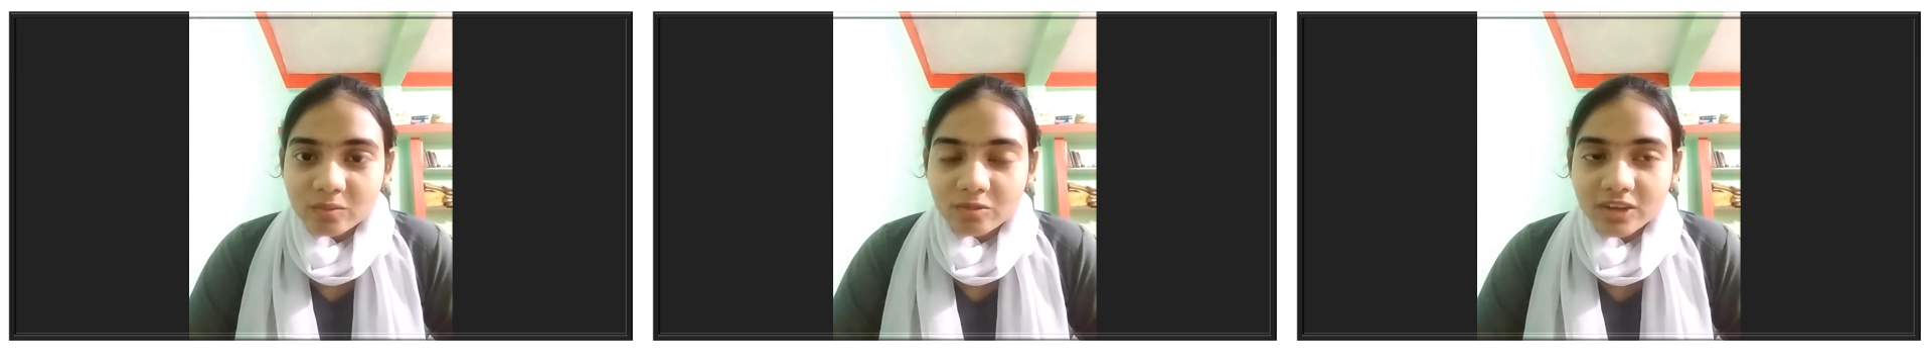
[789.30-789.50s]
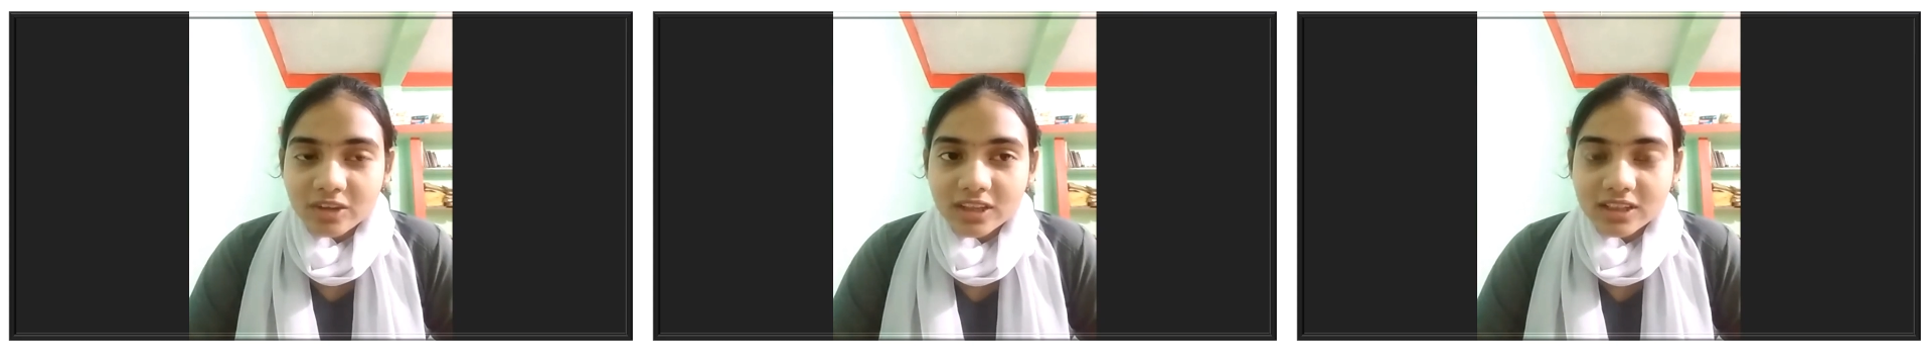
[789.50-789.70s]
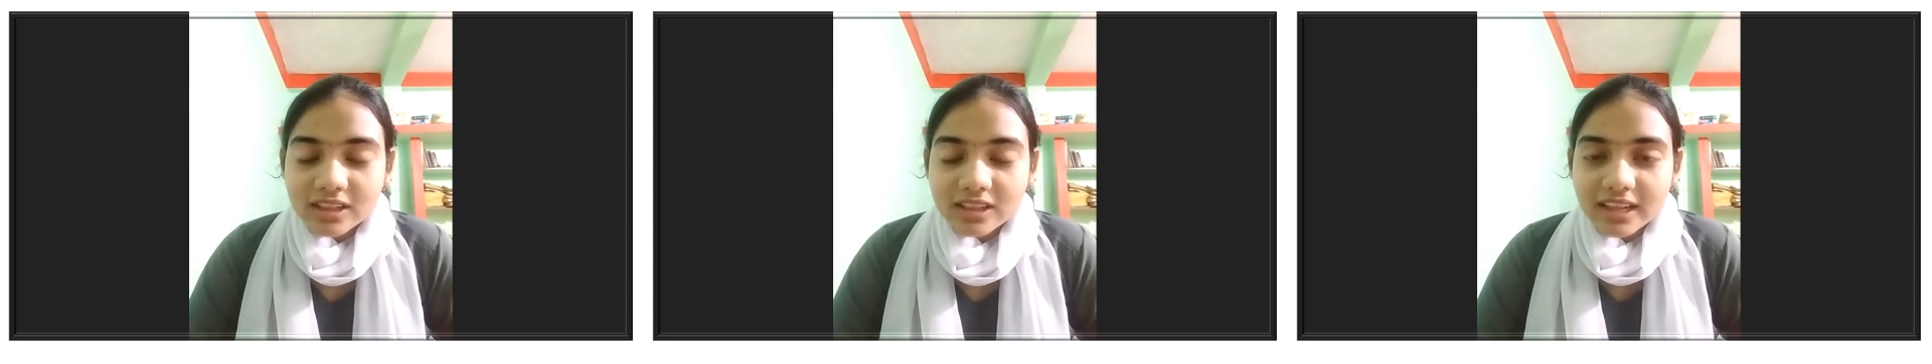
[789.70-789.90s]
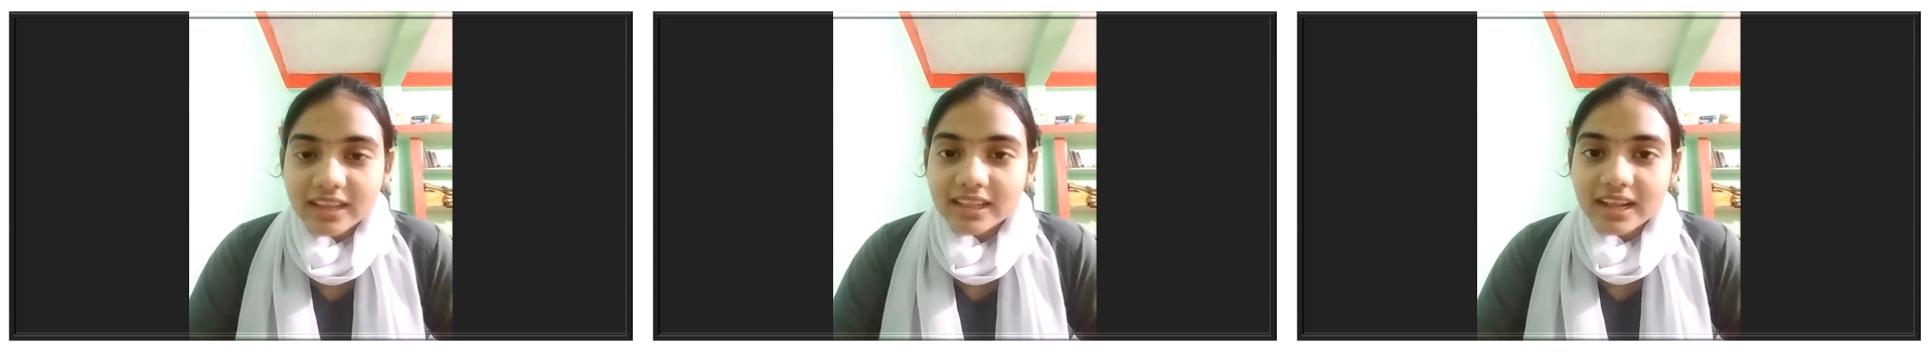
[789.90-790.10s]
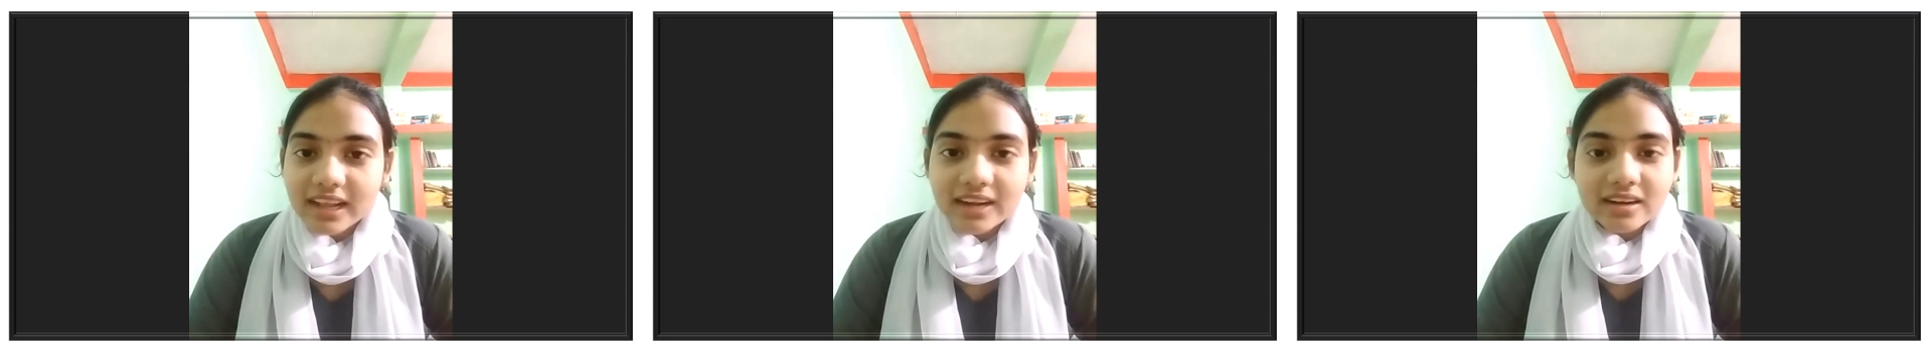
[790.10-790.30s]
think
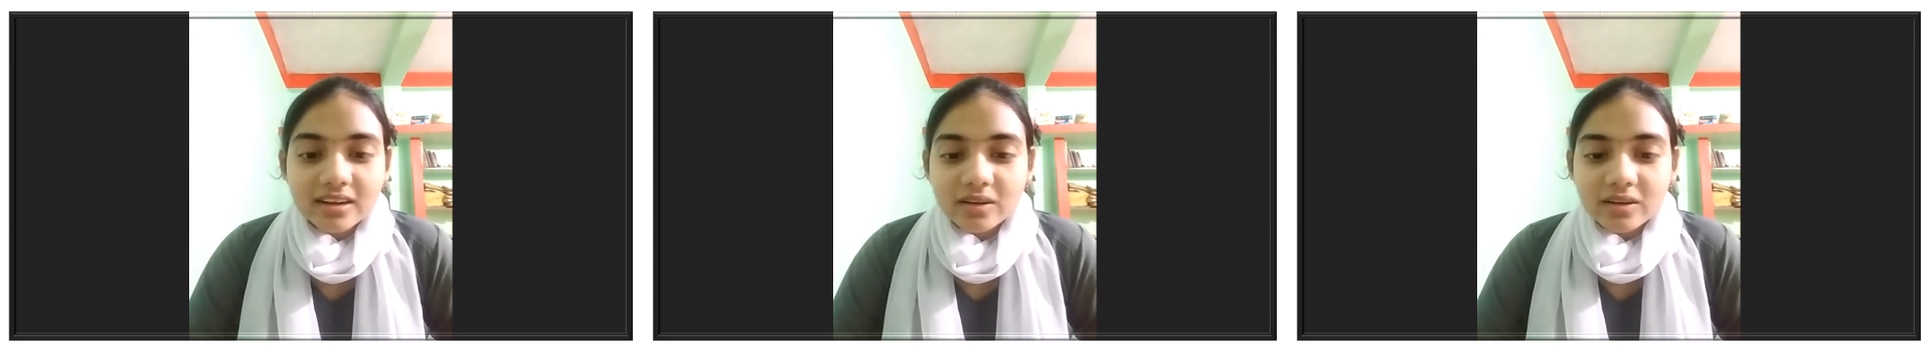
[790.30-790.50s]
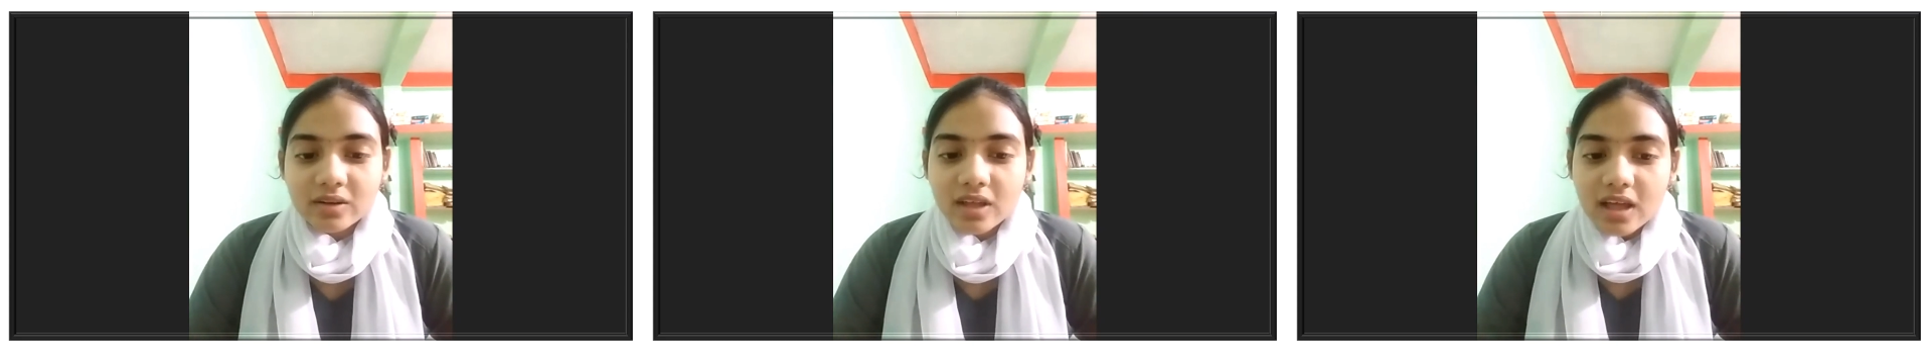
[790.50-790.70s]
that